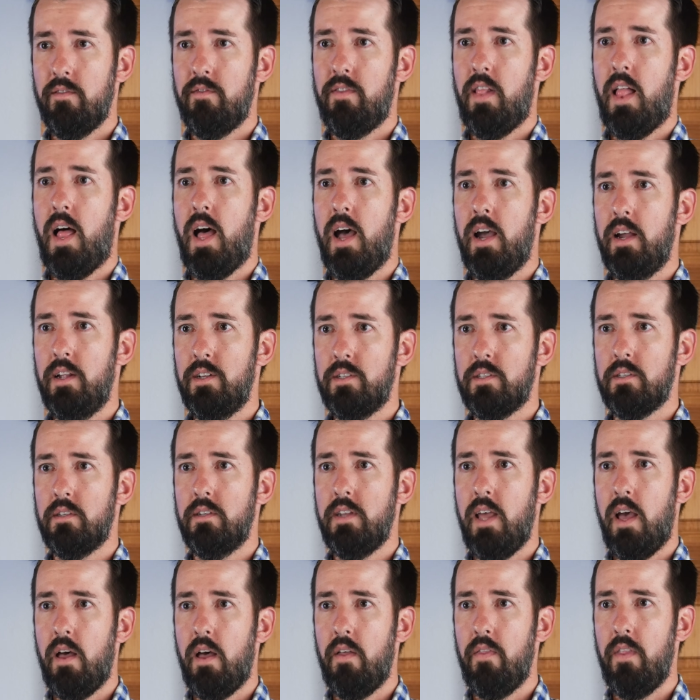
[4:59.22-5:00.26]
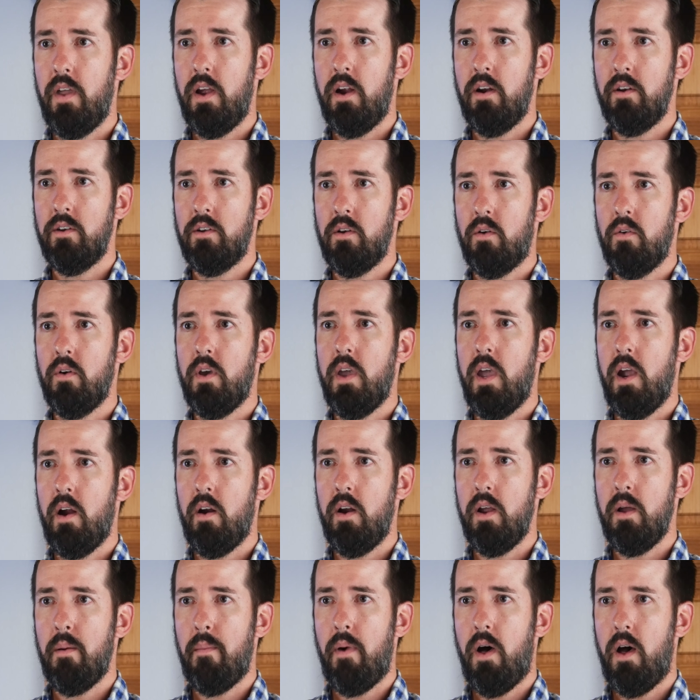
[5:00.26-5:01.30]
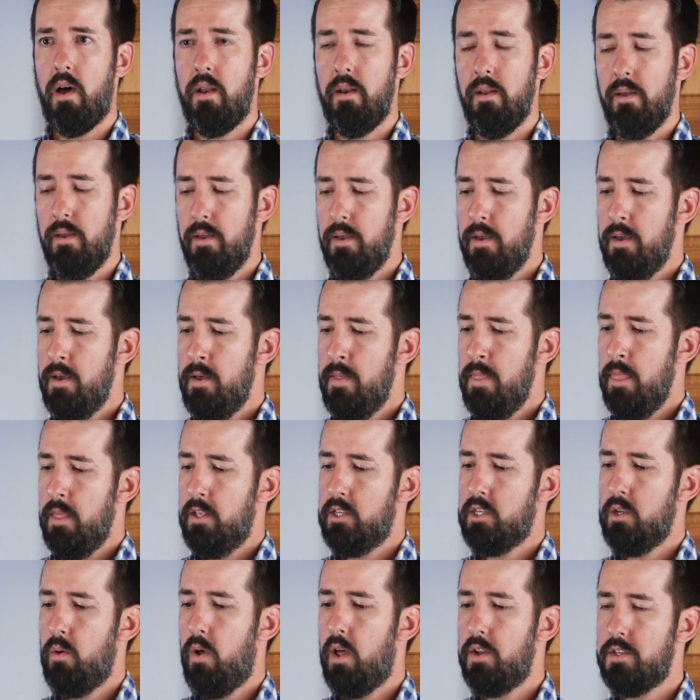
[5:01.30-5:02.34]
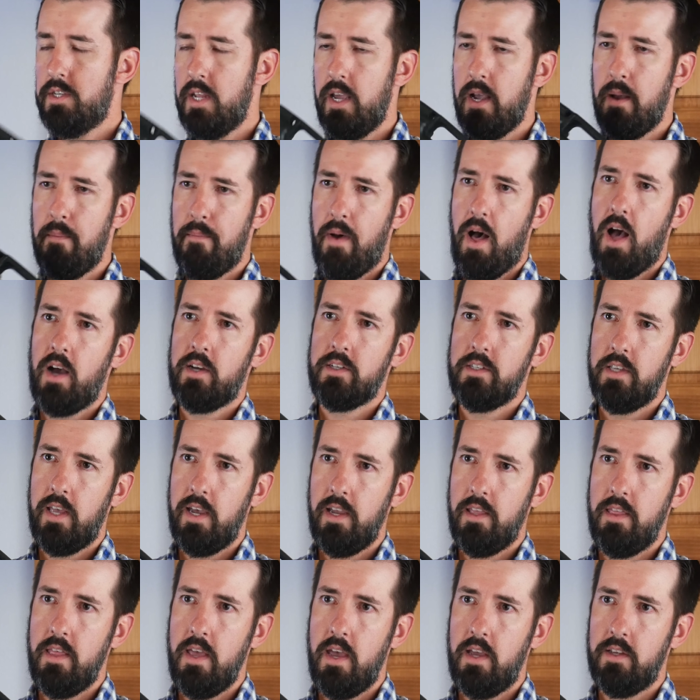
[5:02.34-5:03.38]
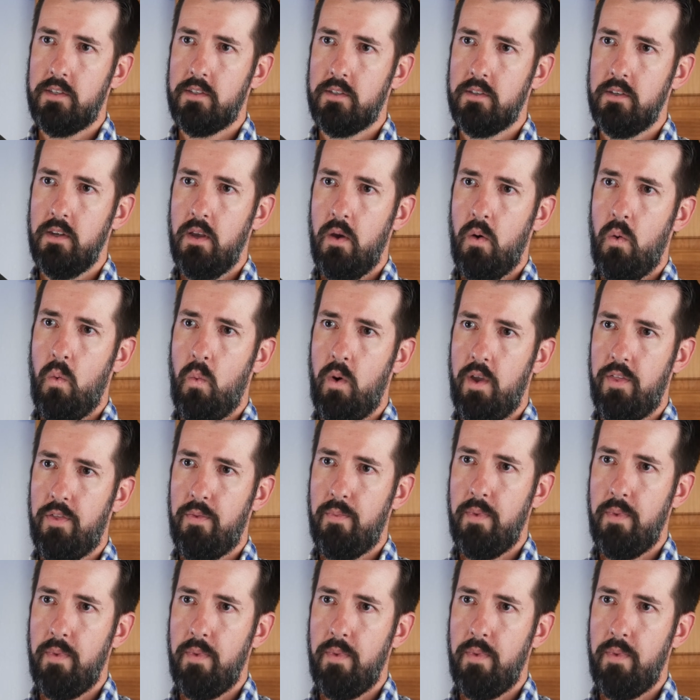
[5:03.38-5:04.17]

flies down there, don't carry them on. So I'll take a box like this with